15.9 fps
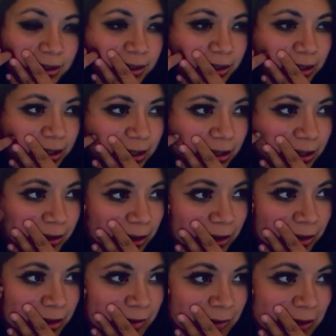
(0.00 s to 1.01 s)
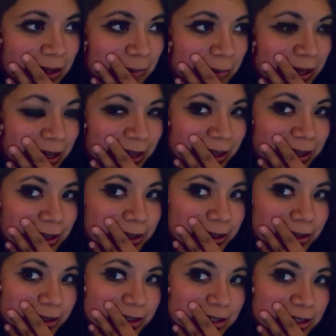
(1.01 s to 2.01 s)
get all the way back.
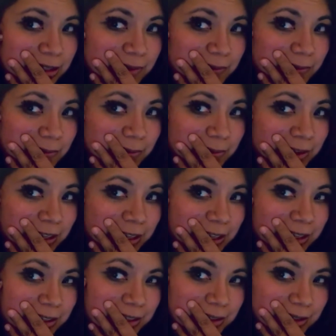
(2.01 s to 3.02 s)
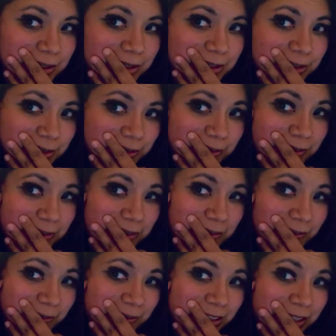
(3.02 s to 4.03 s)
It's like right
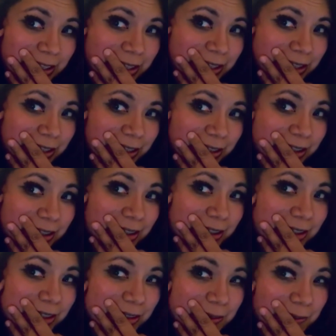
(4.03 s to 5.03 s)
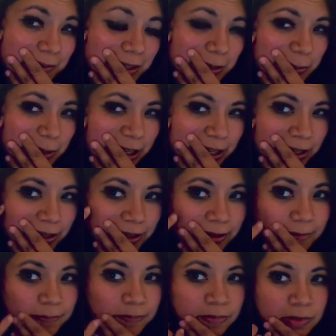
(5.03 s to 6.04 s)
here. It's like way back here.
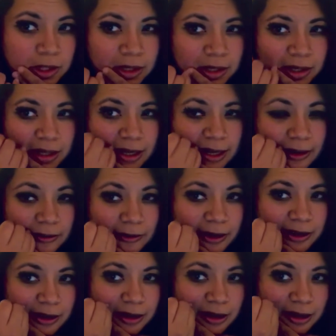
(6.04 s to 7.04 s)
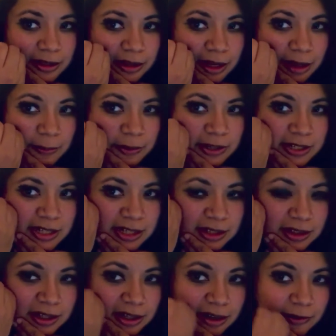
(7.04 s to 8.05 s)
And I'm going on the upper
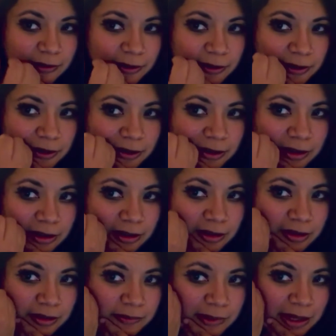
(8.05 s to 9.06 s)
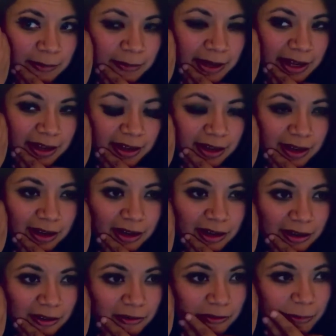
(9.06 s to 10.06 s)
teeth here. I'm going all the way back, and I'm going
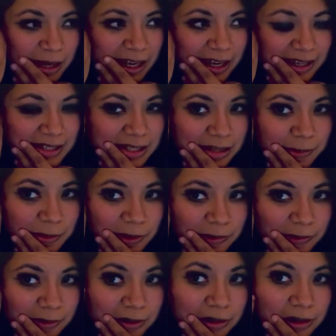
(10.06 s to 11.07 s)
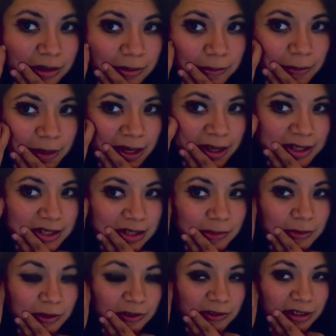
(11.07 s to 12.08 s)
to go past the bone
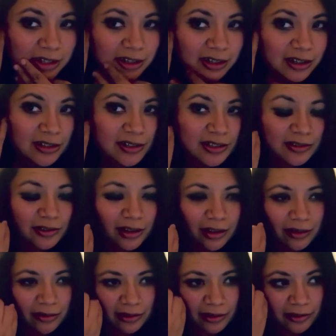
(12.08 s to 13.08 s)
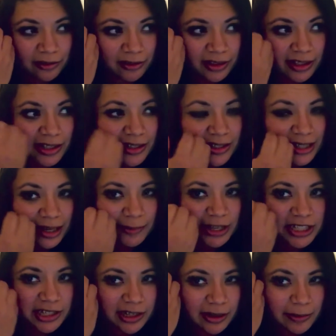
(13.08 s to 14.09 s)
here. So I'll go on the inside of my
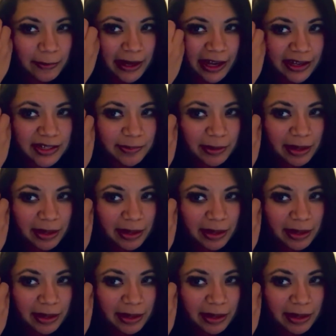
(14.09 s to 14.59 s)
cheek past my